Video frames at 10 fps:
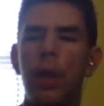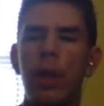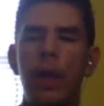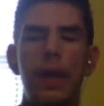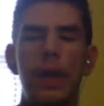
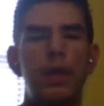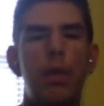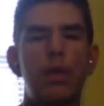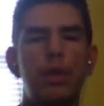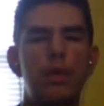is going
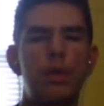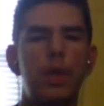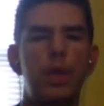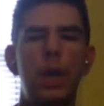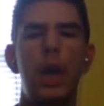to be
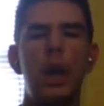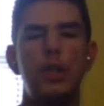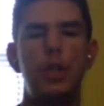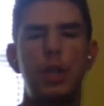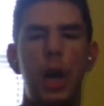
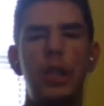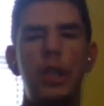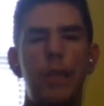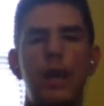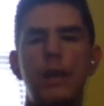Johnny
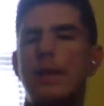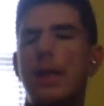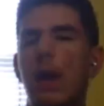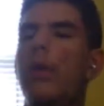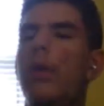Manziel.
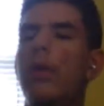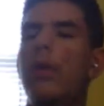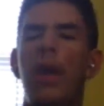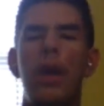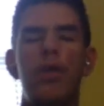
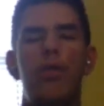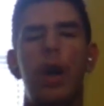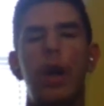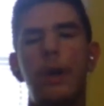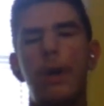
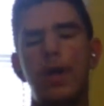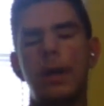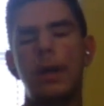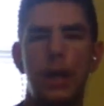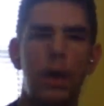Johnny
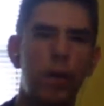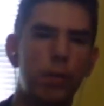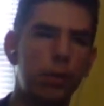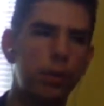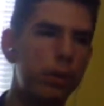Manziel,
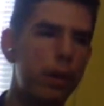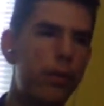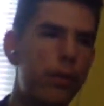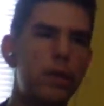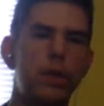if you guys
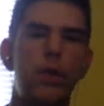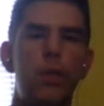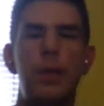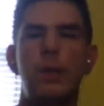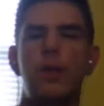don't know who he is, a
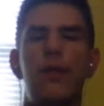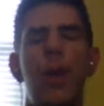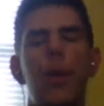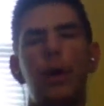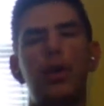former
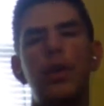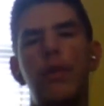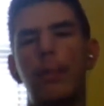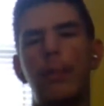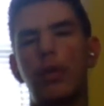Cleveland Browns
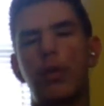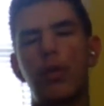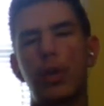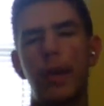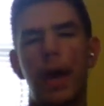
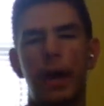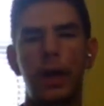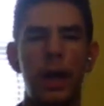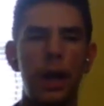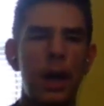quarterback.
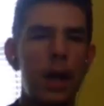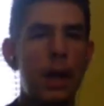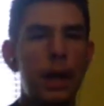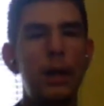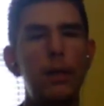
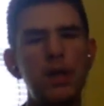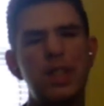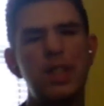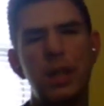He was